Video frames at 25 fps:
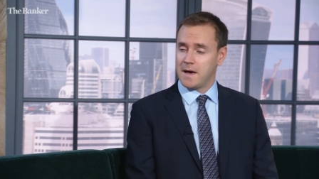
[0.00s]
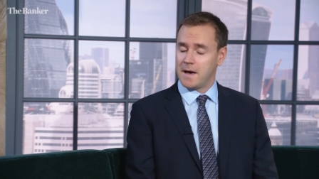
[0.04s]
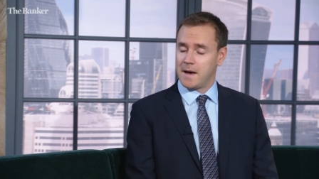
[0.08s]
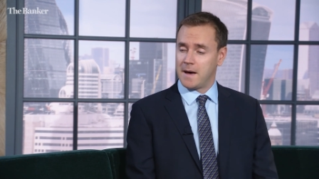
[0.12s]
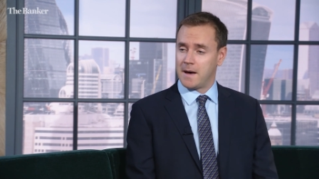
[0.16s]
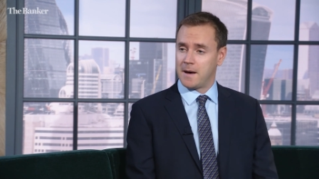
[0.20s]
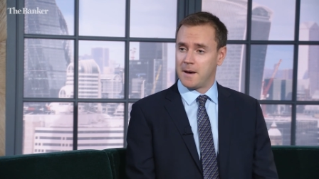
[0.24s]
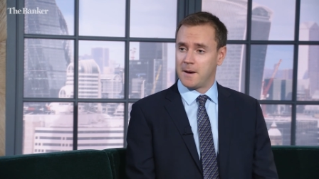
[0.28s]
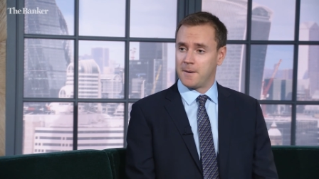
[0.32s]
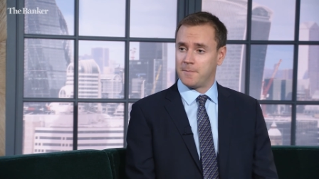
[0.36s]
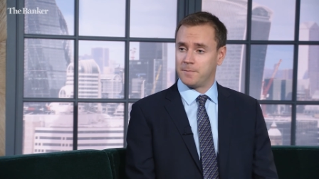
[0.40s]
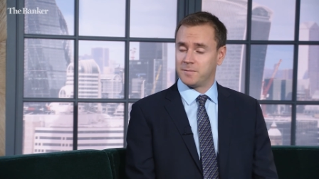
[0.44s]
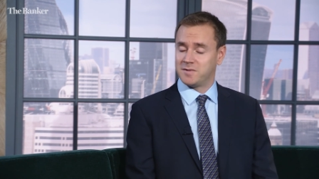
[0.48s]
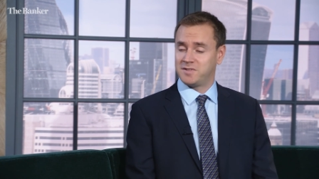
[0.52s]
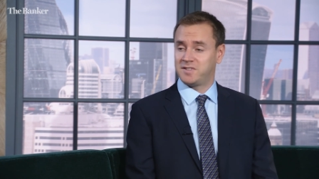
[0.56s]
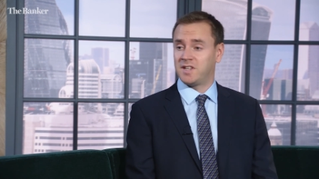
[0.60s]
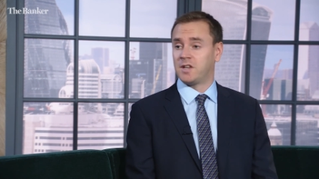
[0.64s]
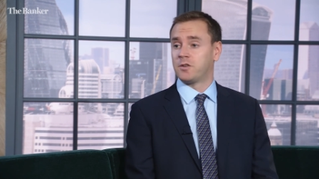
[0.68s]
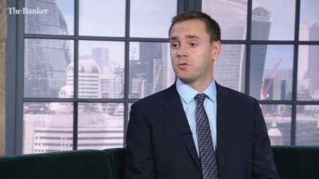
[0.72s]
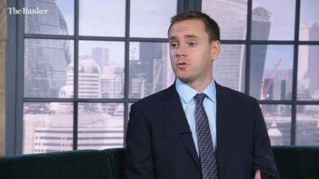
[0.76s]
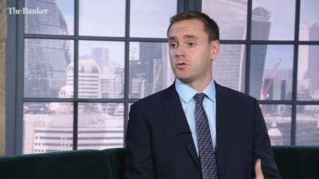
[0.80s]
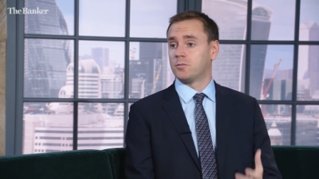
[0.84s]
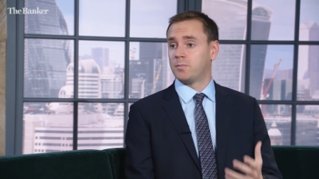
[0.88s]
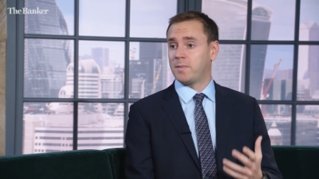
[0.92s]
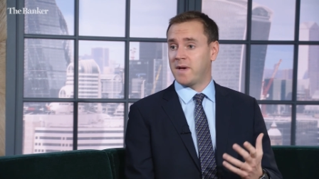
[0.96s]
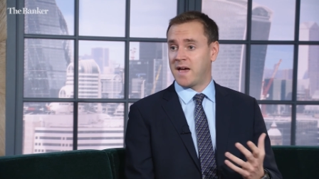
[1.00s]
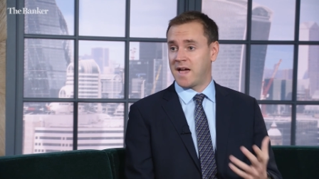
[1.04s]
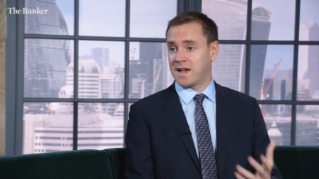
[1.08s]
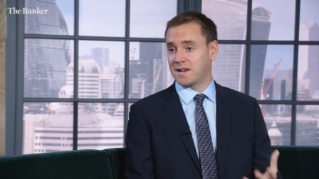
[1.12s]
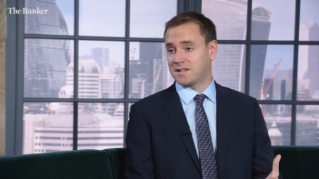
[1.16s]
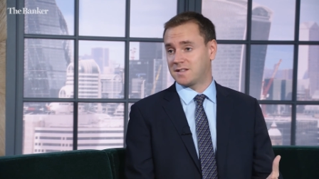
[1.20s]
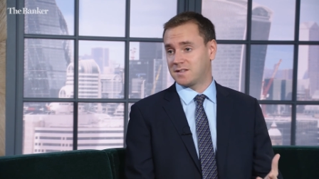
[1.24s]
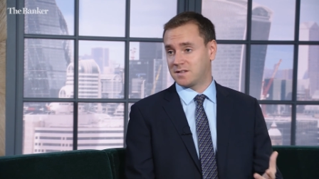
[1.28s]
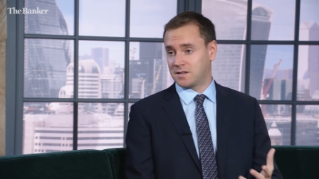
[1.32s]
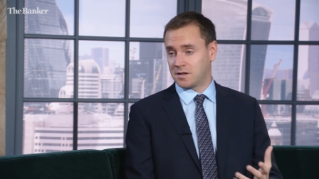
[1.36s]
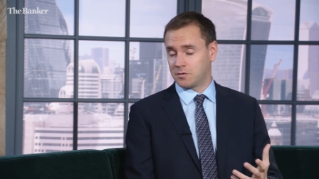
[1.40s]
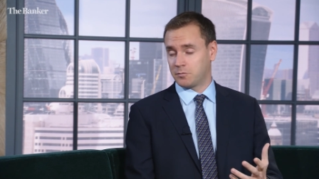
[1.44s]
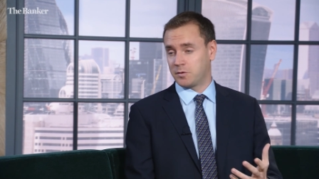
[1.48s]
um, central
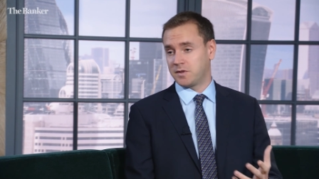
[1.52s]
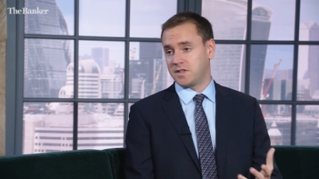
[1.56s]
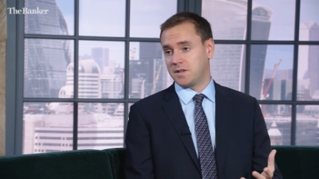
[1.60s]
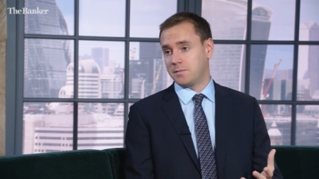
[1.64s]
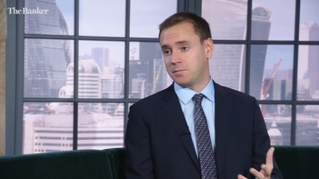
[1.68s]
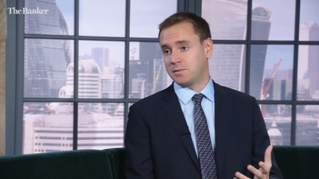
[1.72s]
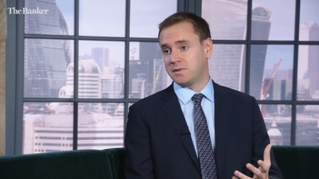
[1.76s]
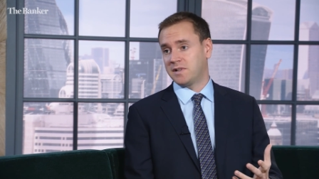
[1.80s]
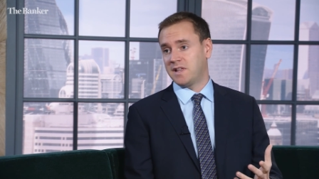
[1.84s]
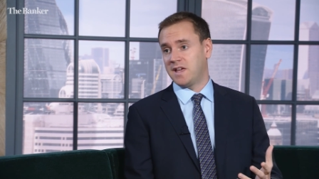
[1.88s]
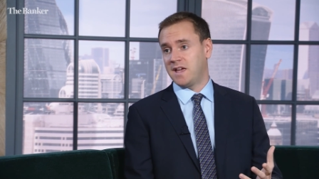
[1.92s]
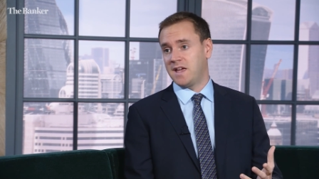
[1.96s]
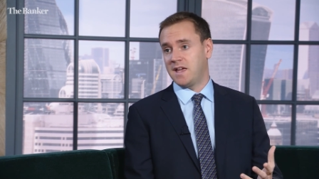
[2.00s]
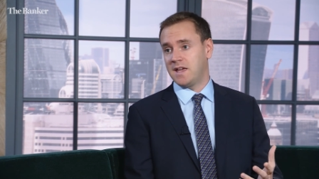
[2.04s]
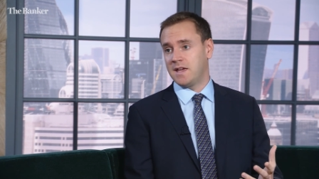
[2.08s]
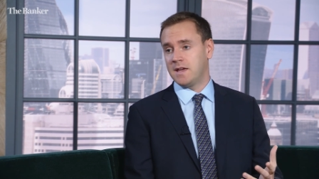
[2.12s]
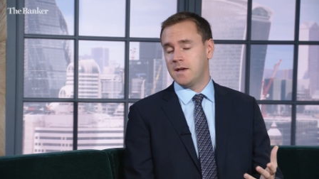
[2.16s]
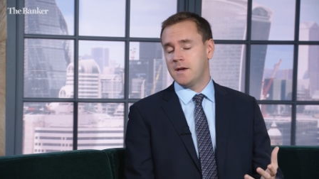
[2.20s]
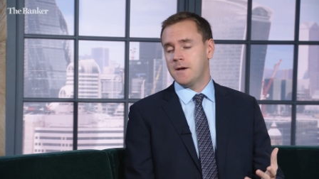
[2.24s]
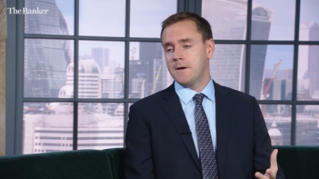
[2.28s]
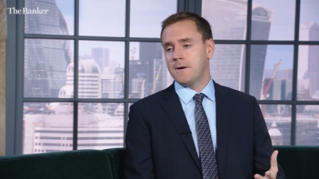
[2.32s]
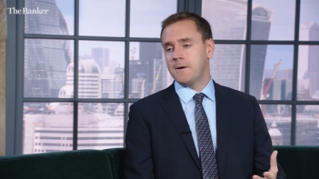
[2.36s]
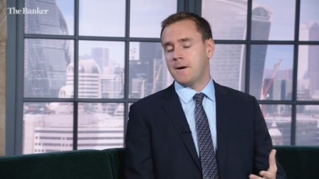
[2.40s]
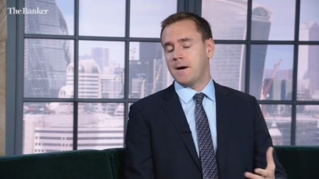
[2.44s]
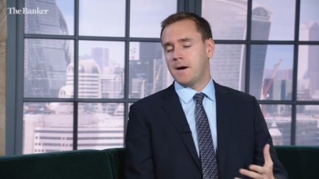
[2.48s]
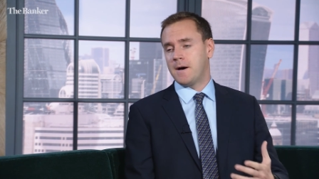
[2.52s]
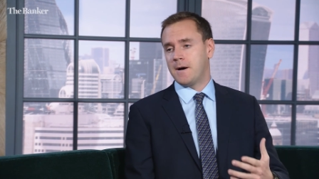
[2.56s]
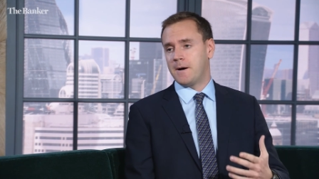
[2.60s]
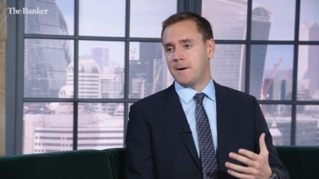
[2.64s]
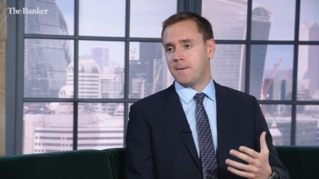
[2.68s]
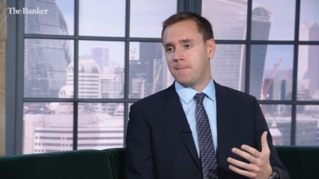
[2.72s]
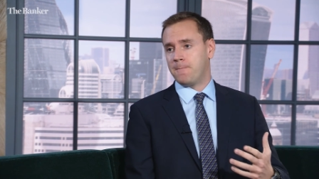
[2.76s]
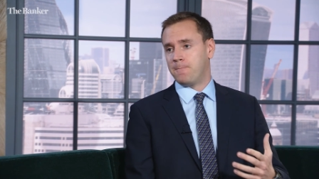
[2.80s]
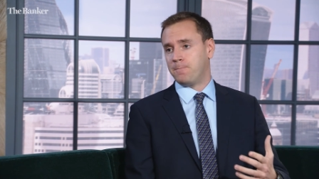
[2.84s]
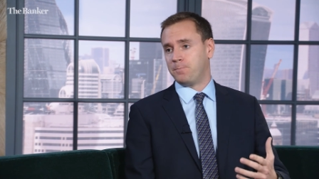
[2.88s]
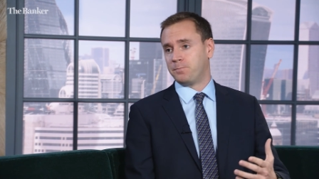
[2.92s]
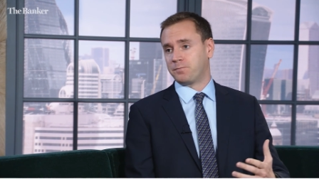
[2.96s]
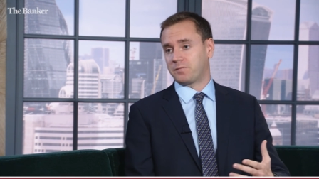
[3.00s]
banks can really play
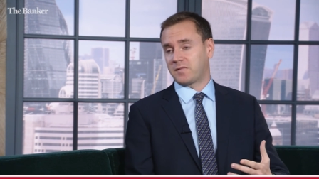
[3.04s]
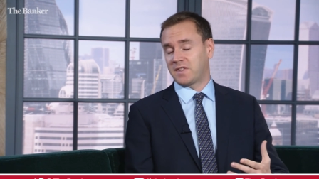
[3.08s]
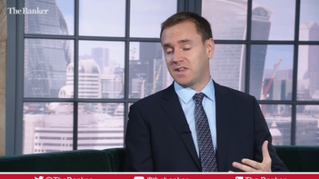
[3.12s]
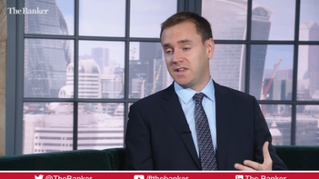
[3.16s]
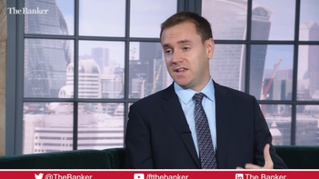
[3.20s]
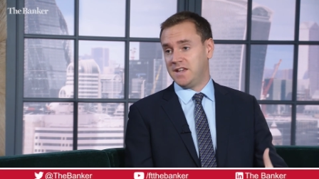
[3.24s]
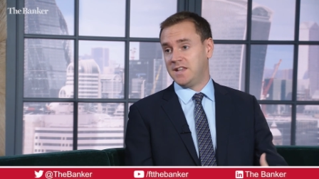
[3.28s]
um,